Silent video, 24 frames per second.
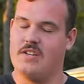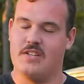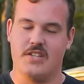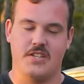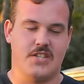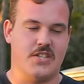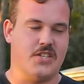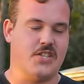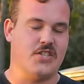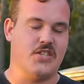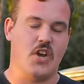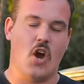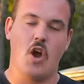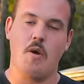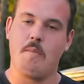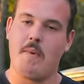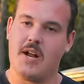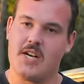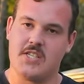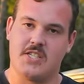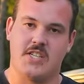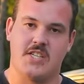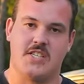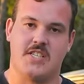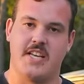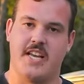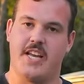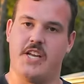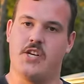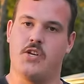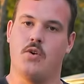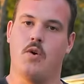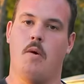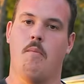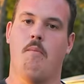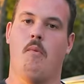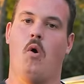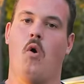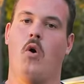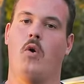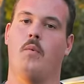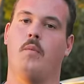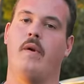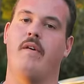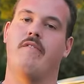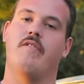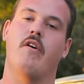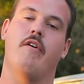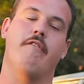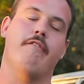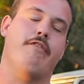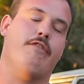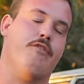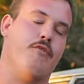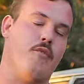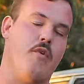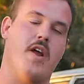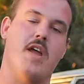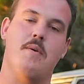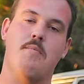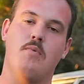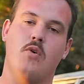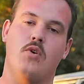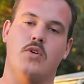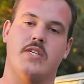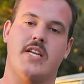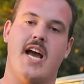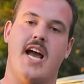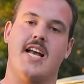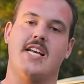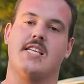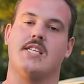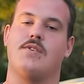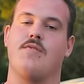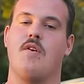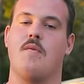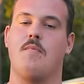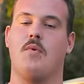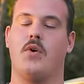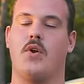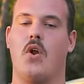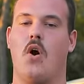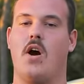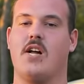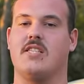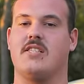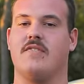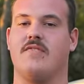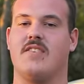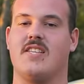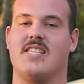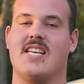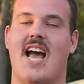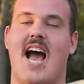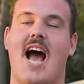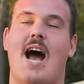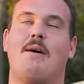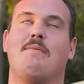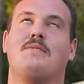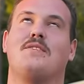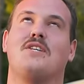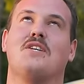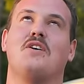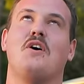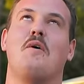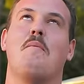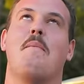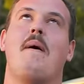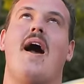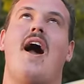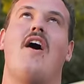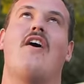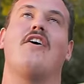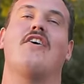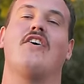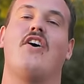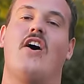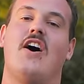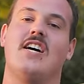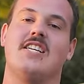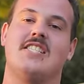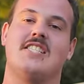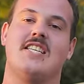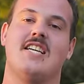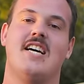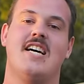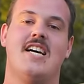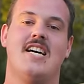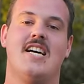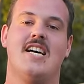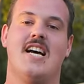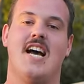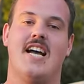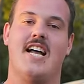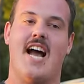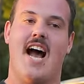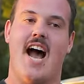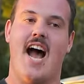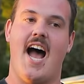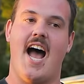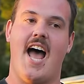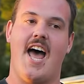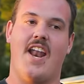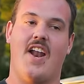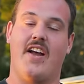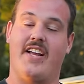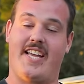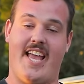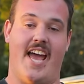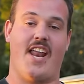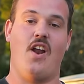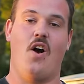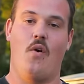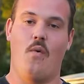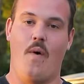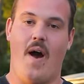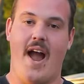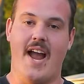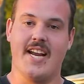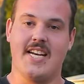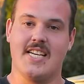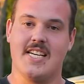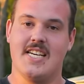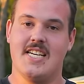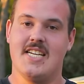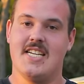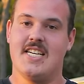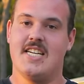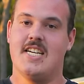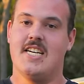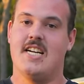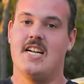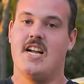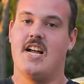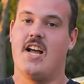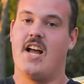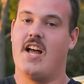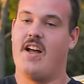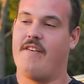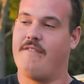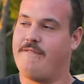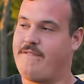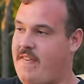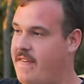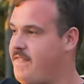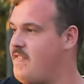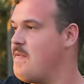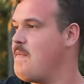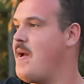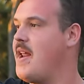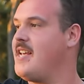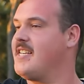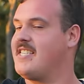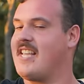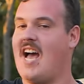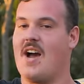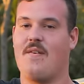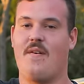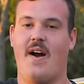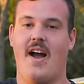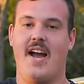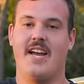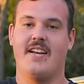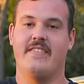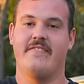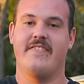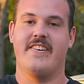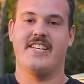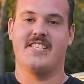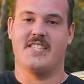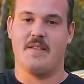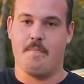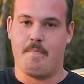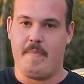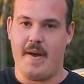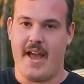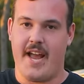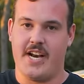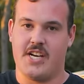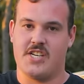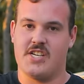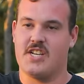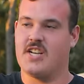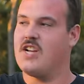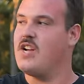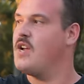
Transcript: So much to see and do on Moreton. We've got 3 more days, 3 more nights of this absolute paradise, and I cannot wait. 50 metres that way is the beach.